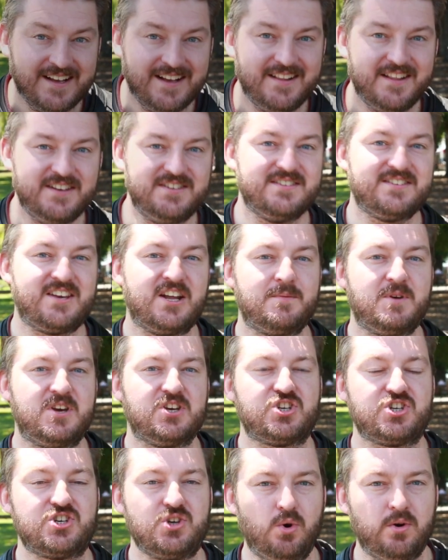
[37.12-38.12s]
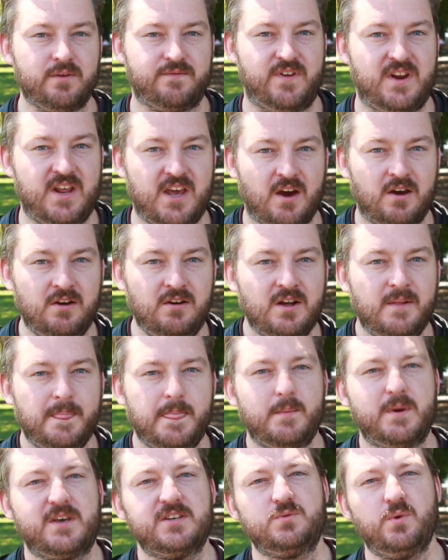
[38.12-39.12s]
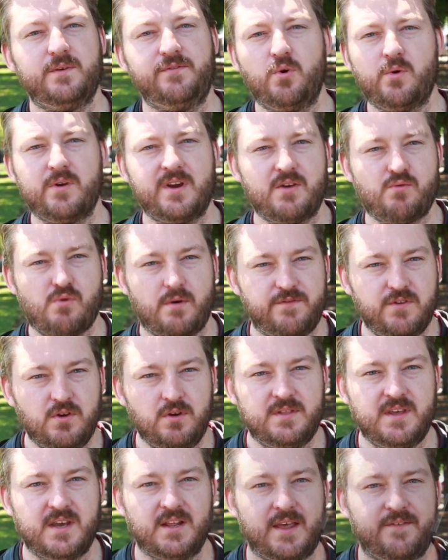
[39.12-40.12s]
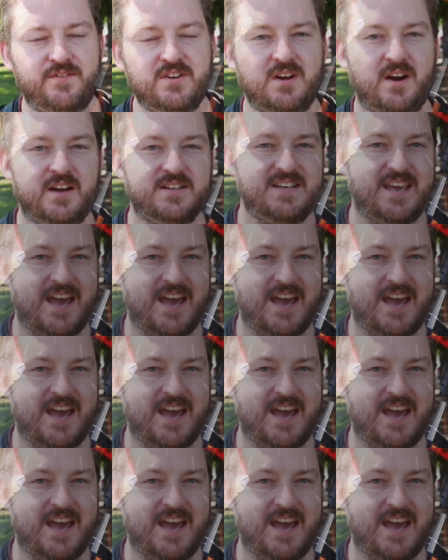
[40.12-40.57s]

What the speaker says: This is going to be a short video because we've already reviewed the 1190